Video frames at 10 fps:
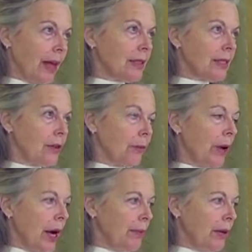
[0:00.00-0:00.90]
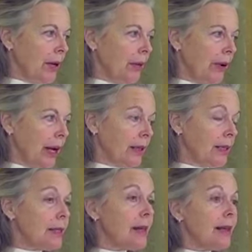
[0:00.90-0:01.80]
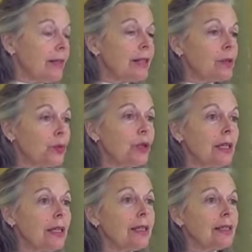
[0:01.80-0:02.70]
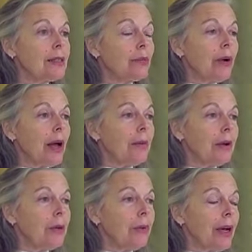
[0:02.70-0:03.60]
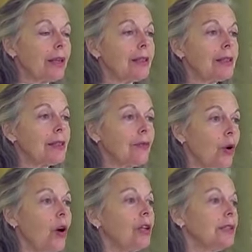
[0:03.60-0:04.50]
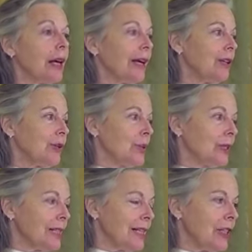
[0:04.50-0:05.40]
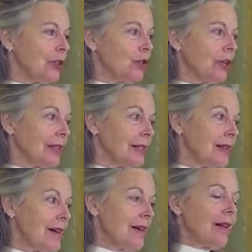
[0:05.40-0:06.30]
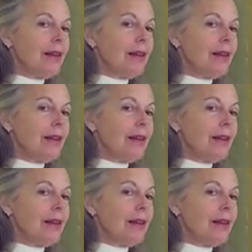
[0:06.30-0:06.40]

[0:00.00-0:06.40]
That's their primary practice. And this really is the primary practice of all non-dual teachings.